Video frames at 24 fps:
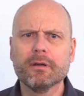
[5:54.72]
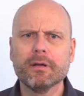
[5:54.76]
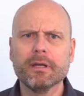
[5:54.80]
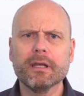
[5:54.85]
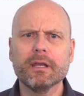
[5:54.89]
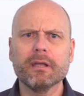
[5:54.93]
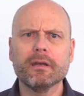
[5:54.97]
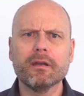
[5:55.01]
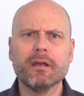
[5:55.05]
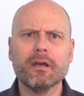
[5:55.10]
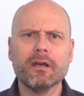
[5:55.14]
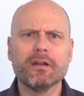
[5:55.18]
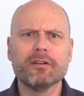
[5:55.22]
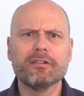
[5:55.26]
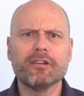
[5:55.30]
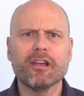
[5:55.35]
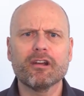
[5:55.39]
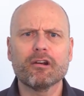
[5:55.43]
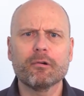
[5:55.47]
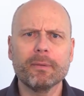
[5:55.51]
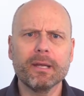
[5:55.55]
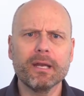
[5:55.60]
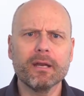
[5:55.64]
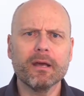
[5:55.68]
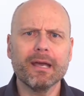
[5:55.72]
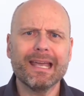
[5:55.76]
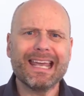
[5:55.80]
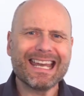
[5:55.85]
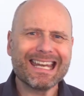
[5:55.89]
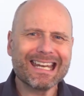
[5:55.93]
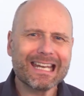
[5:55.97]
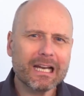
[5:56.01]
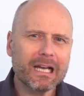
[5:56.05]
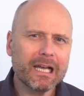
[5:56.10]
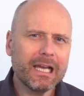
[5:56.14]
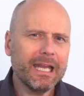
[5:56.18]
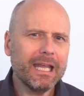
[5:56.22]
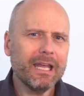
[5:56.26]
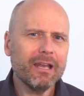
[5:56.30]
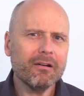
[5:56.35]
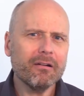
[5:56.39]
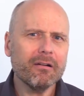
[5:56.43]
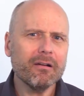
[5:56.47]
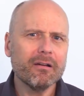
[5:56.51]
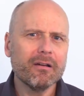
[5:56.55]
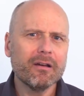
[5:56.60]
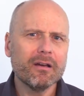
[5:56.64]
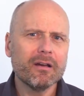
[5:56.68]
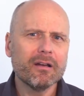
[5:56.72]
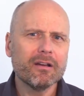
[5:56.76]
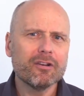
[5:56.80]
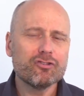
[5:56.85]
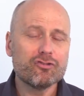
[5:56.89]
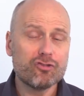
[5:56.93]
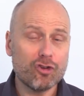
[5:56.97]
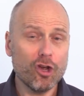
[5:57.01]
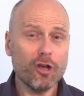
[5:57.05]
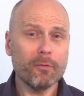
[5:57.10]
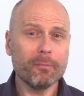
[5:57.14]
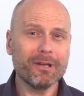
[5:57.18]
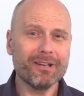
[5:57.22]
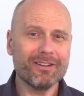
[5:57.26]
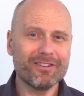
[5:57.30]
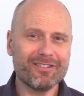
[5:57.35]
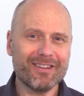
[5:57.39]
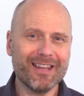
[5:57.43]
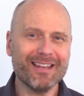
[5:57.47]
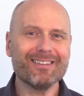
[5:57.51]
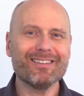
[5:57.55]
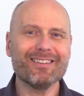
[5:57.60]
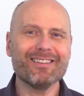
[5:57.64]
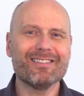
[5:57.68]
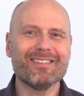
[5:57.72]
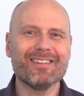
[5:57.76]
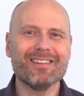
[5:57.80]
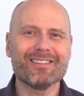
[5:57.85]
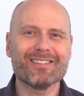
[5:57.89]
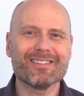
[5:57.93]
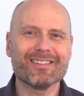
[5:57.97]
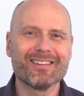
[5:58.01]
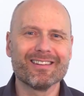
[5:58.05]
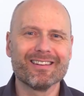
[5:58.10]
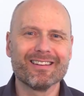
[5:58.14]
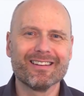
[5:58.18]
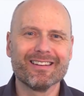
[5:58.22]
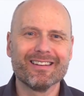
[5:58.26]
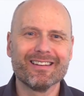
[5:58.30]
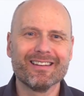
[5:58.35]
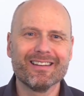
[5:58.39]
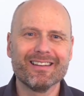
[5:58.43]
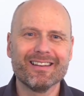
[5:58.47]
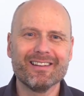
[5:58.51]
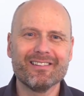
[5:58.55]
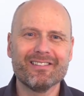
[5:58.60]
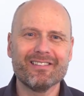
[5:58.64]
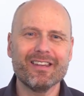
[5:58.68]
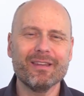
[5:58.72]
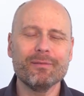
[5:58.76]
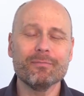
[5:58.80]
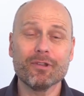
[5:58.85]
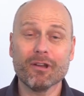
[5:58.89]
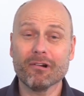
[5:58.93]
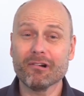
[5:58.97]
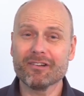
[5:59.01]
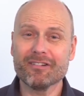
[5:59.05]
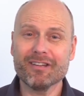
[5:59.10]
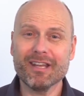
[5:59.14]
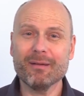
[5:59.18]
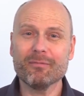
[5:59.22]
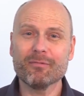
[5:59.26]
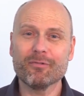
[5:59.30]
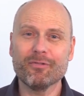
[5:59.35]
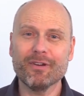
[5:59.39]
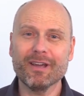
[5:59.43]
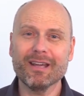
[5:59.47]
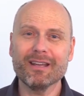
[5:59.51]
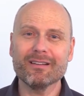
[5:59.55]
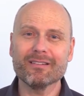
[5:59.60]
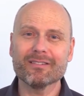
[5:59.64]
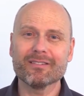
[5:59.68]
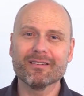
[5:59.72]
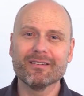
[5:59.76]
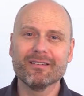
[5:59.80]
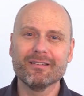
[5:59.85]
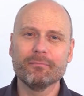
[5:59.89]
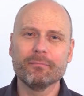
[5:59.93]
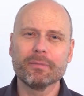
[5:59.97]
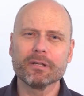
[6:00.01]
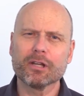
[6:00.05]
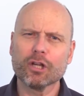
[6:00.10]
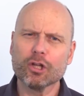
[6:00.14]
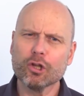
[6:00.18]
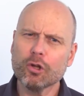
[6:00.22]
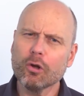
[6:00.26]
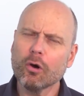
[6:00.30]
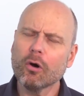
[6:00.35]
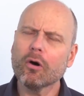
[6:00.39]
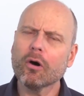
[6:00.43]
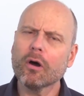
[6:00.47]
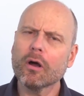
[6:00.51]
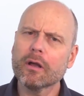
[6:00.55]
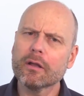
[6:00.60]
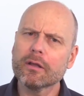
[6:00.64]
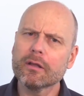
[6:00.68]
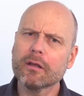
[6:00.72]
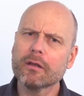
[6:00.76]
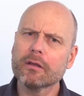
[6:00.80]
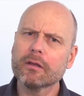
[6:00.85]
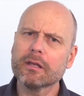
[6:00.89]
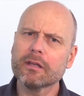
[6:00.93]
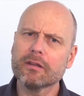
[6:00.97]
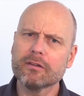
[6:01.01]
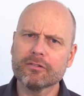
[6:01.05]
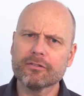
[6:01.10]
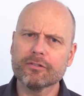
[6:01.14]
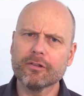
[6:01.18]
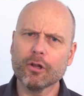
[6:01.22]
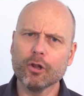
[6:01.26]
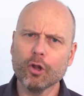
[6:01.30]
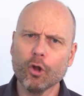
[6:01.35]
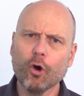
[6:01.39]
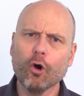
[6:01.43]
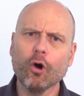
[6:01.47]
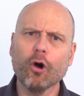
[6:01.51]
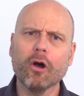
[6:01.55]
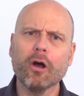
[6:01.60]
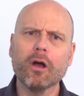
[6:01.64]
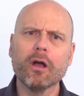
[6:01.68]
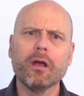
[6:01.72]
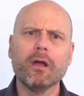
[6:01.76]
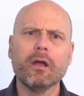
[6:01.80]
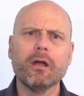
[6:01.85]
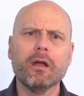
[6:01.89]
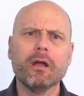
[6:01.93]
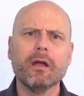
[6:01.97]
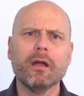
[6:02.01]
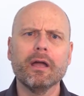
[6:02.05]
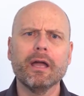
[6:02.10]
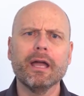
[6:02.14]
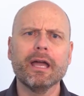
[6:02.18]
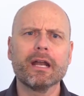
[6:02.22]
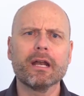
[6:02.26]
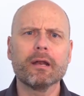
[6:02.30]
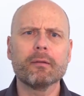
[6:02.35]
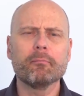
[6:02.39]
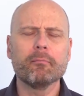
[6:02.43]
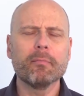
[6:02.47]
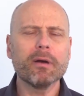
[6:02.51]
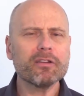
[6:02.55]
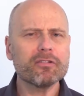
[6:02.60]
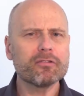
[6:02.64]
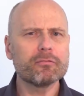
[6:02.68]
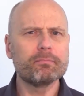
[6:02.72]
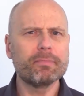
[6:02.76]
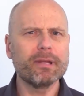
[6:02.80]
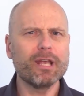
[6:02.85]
in Taormina in clear German sentences. It seems our attempt failed, but the law is the law, and it must